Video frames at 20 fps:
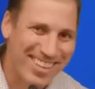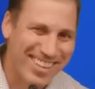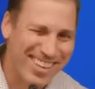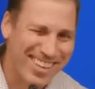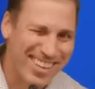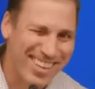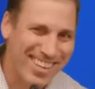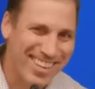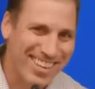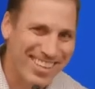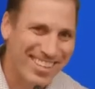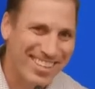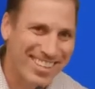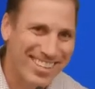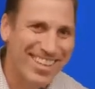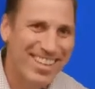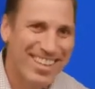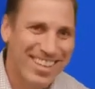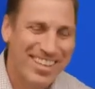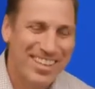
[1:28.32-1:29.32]
All right.
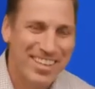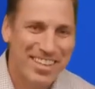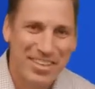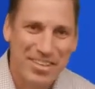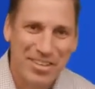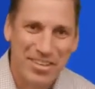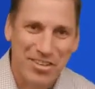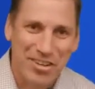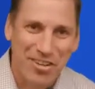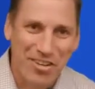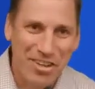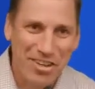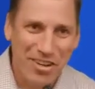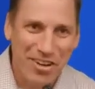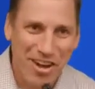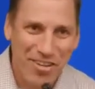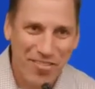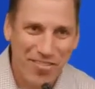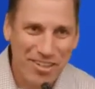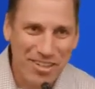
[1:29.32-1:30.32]
You don't get
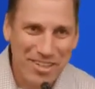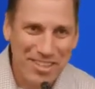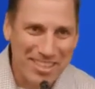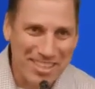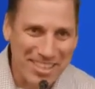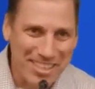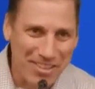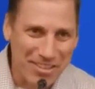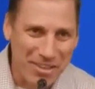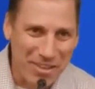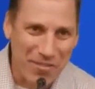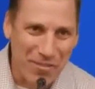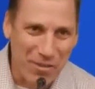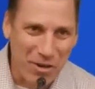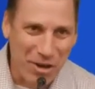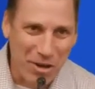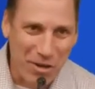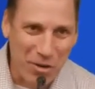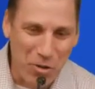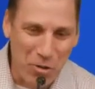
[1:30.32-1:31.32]
off easy if you're
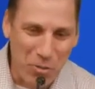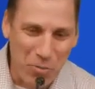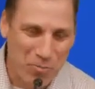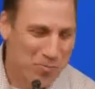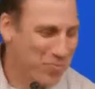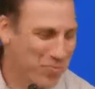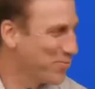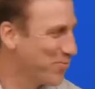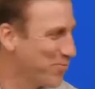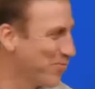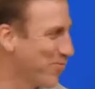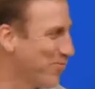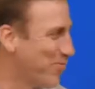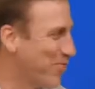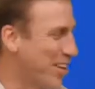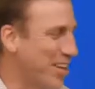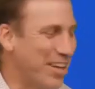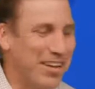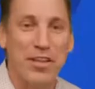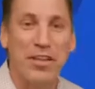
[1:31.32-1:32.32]
at home.
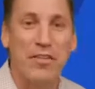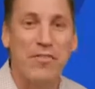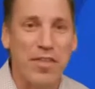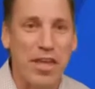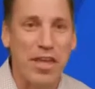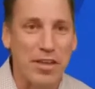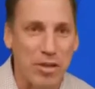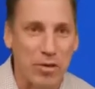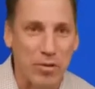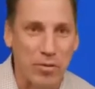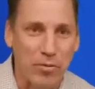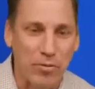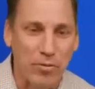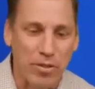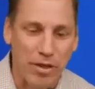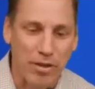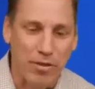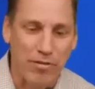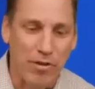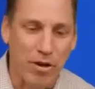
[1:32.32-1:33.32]
But thank you.
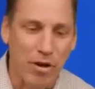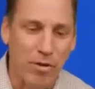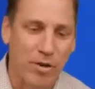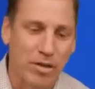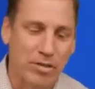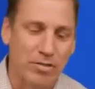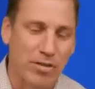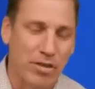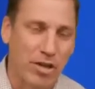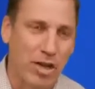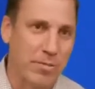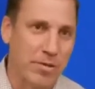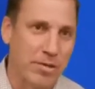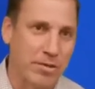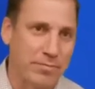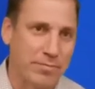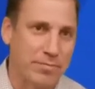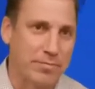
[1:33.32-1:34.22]
Thank you very much for coming.